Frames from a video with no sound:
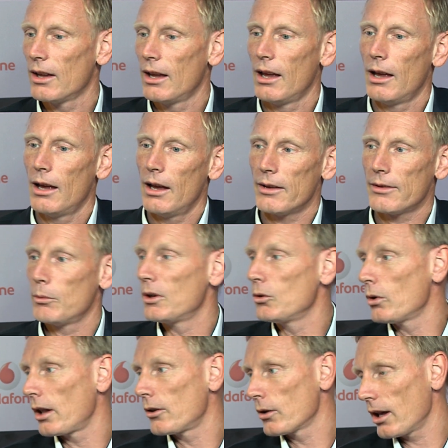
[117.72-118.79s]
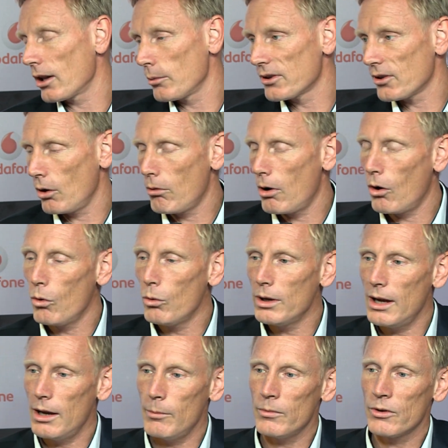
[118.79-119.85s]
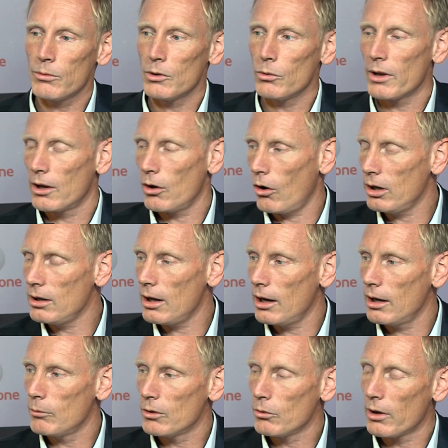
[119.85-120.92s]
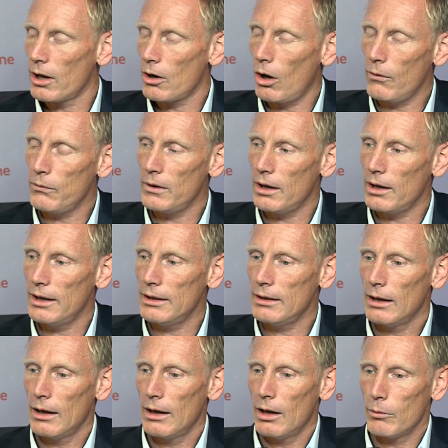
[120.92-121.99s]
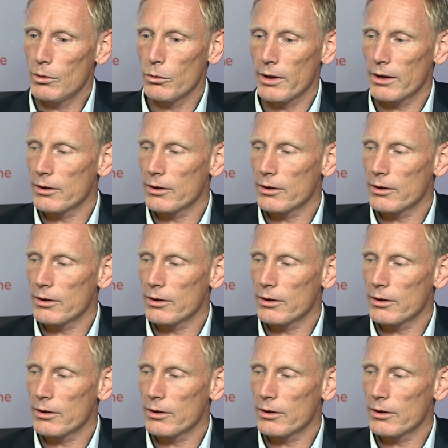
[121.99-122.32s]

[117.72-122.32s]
As we do that together with our OEMs, we do that online, we do that offline, we do that through